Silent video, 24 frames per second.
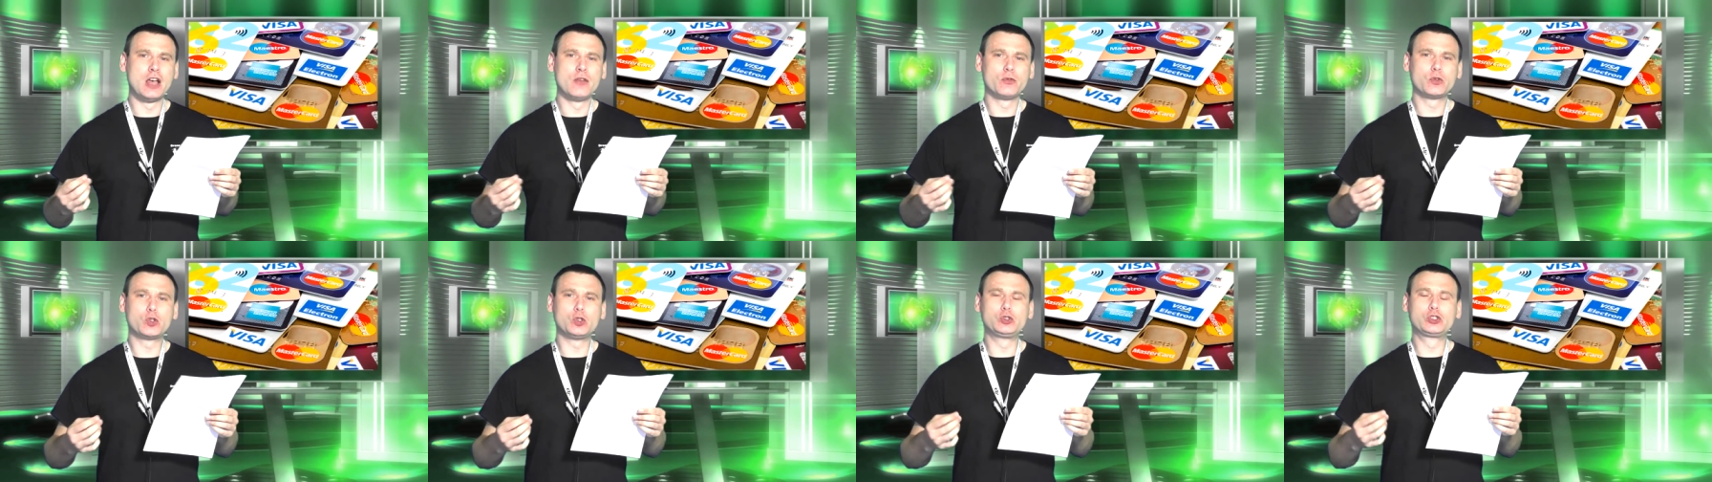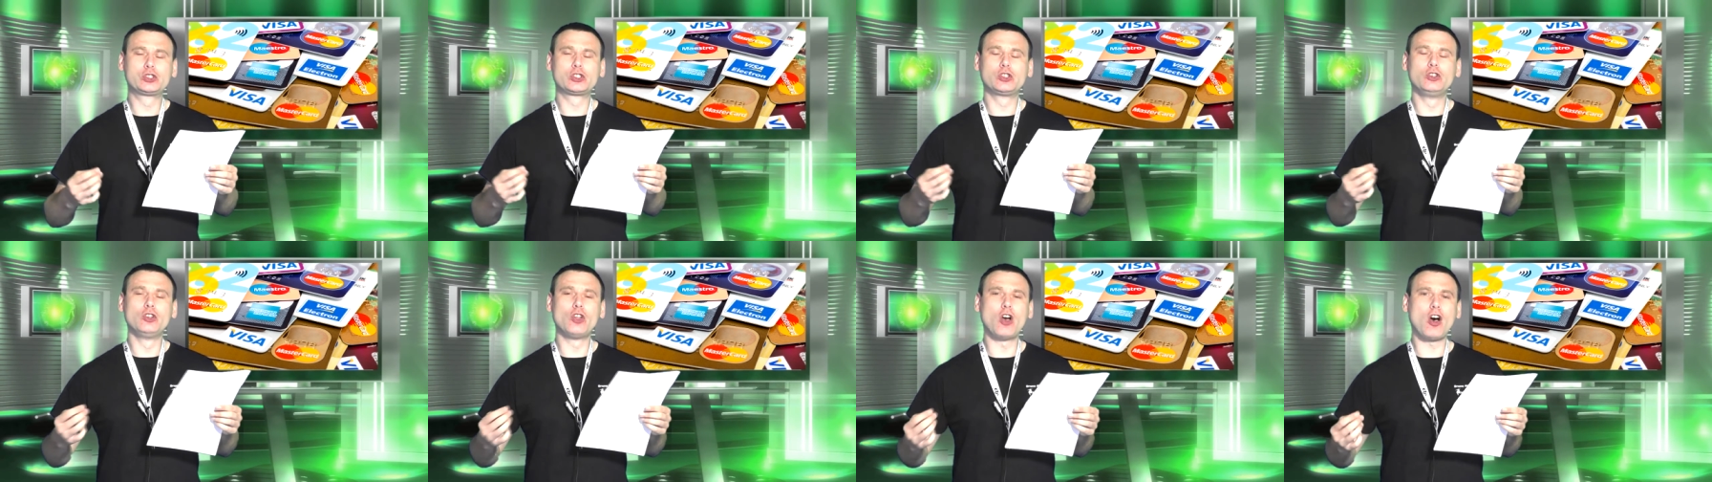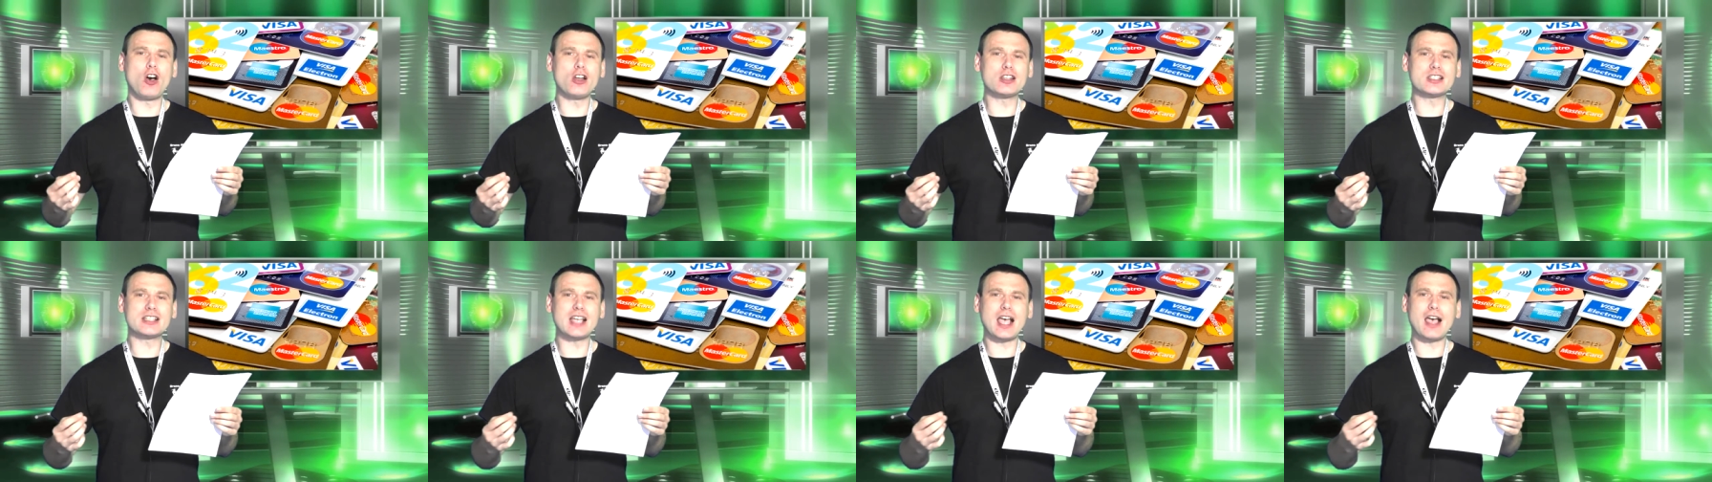does
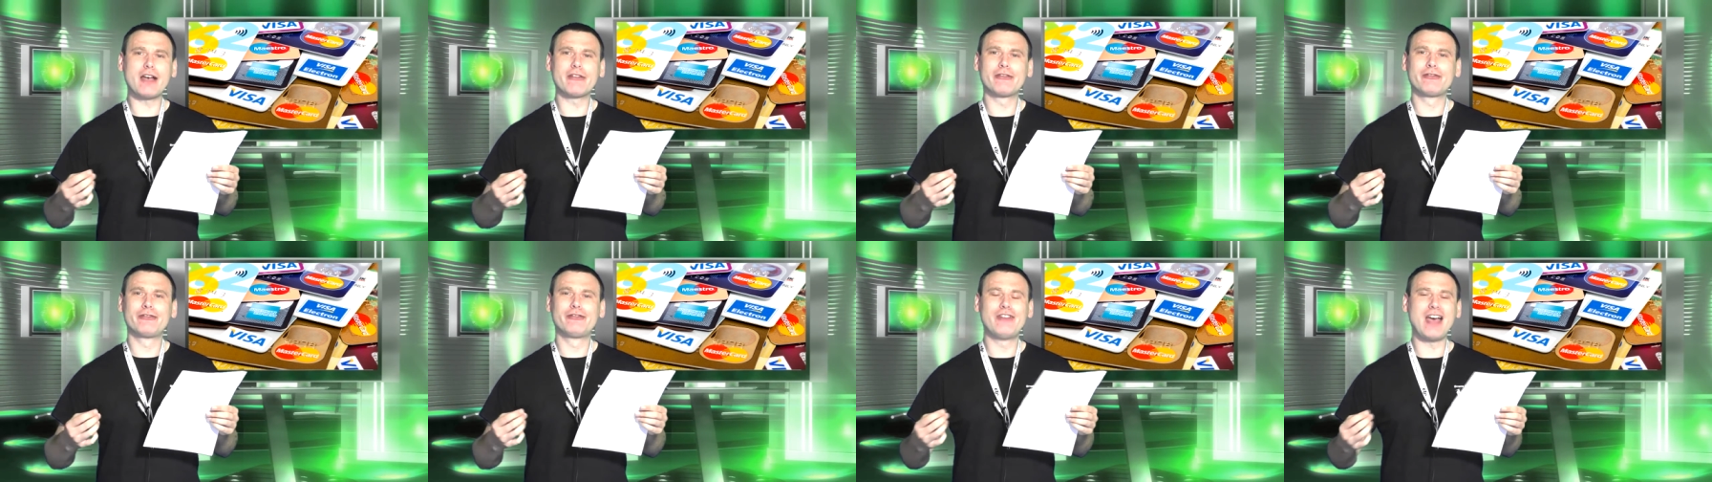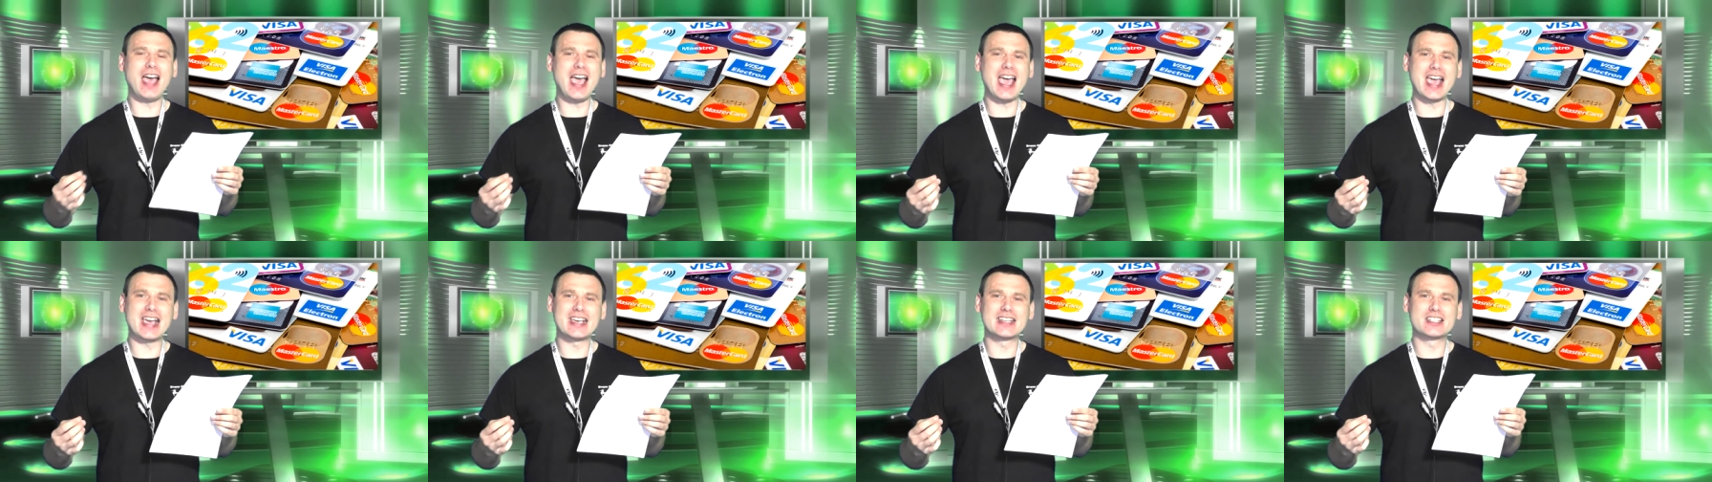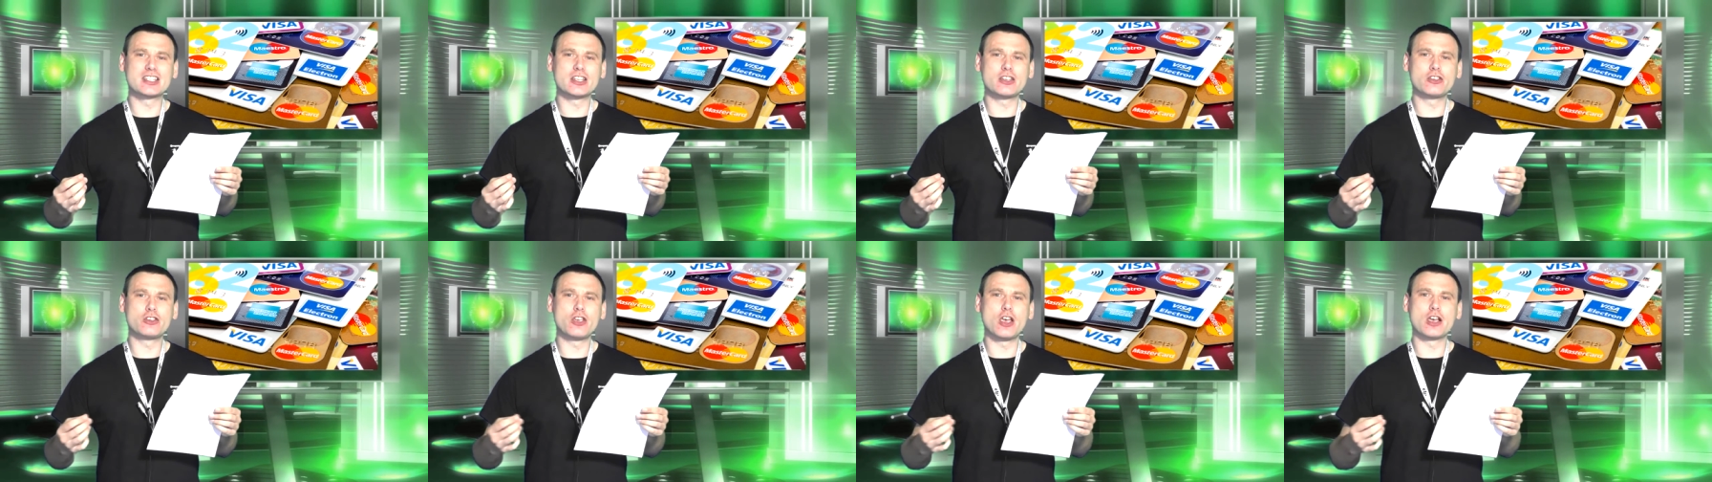not affect
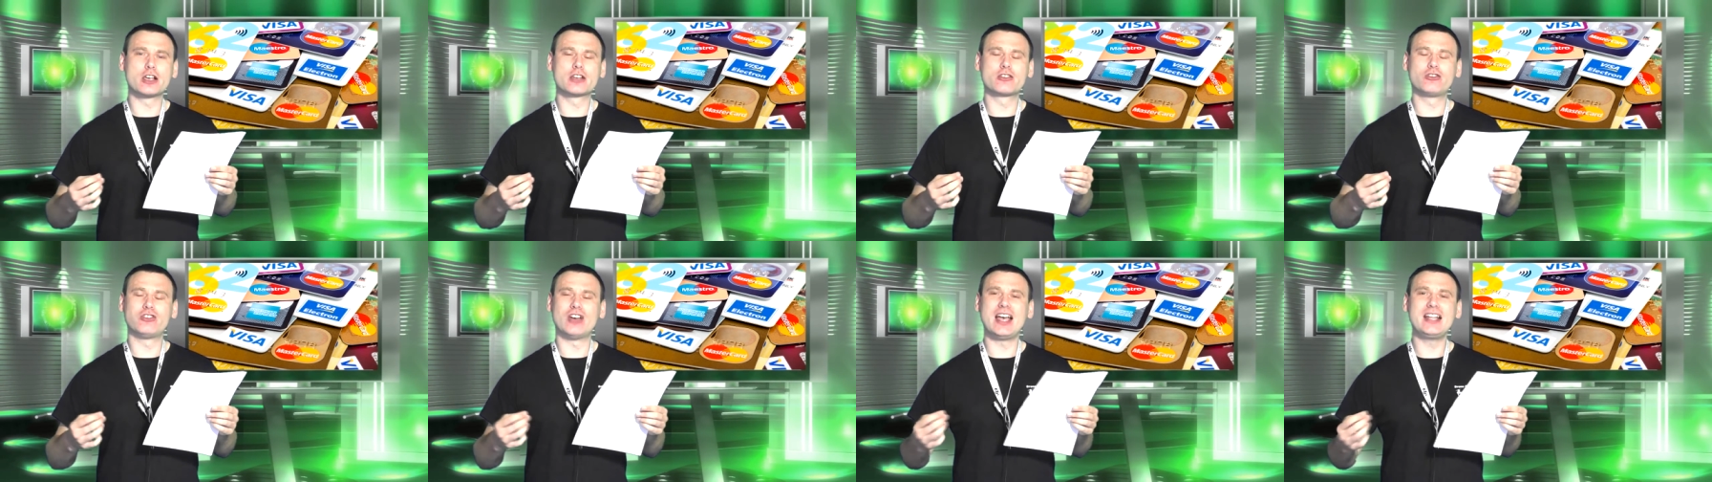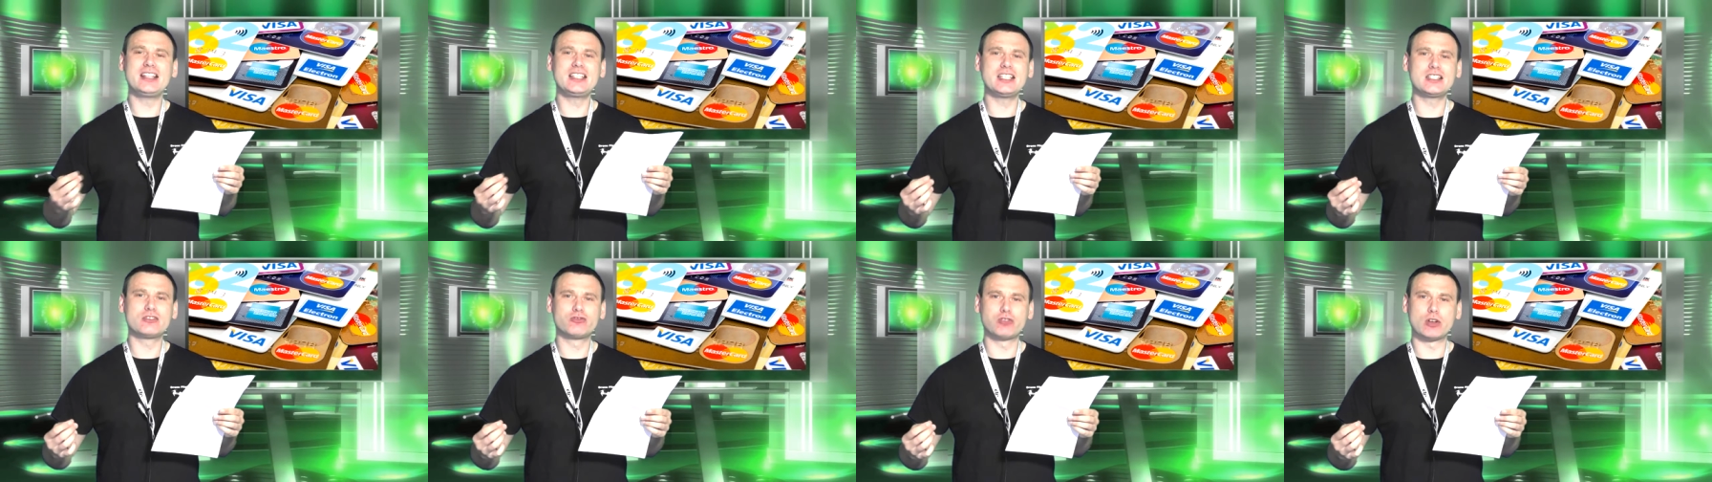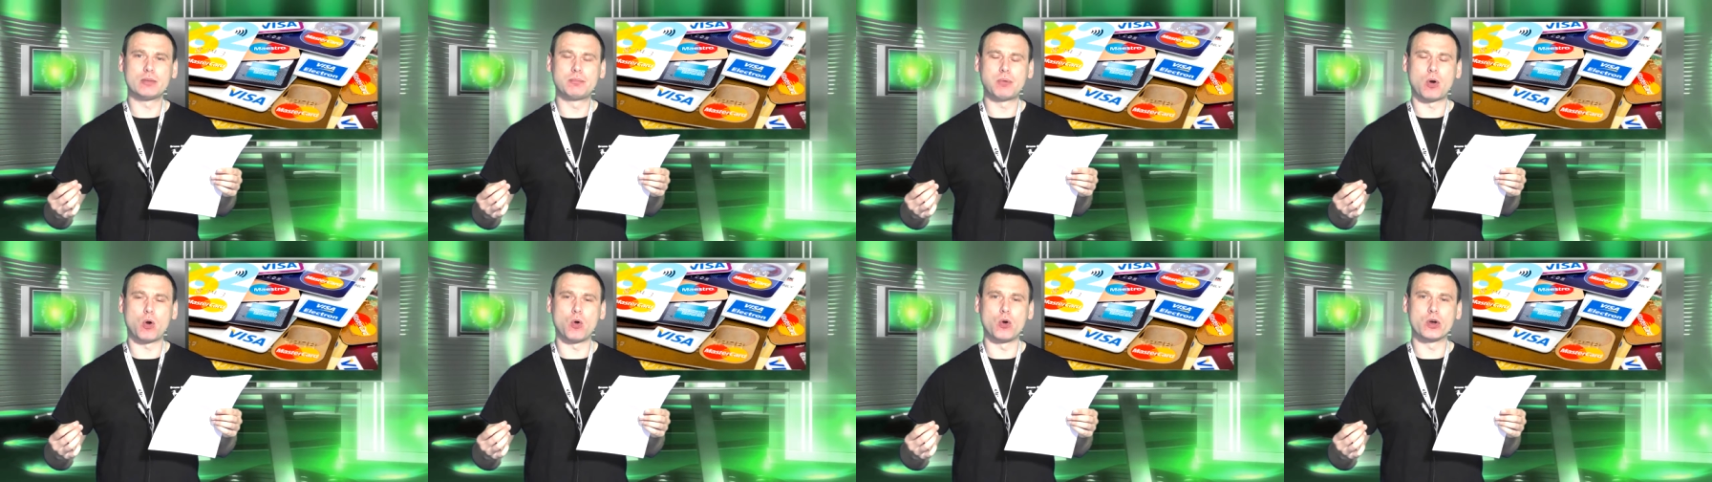your credit
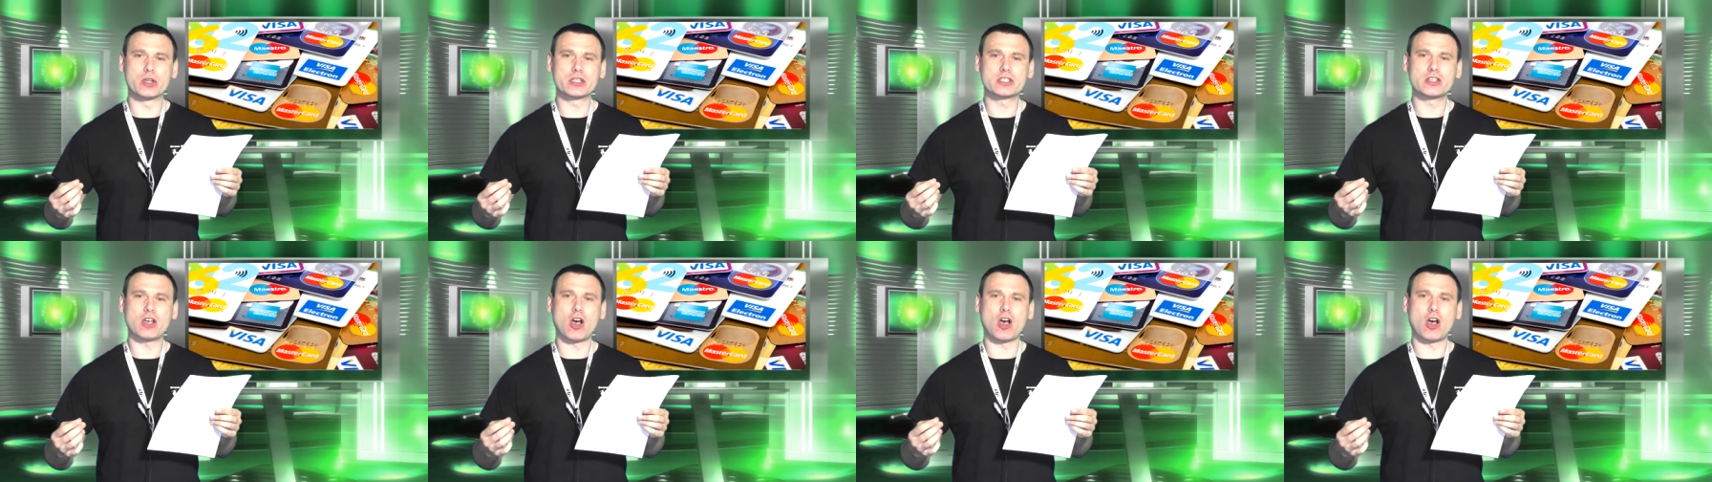report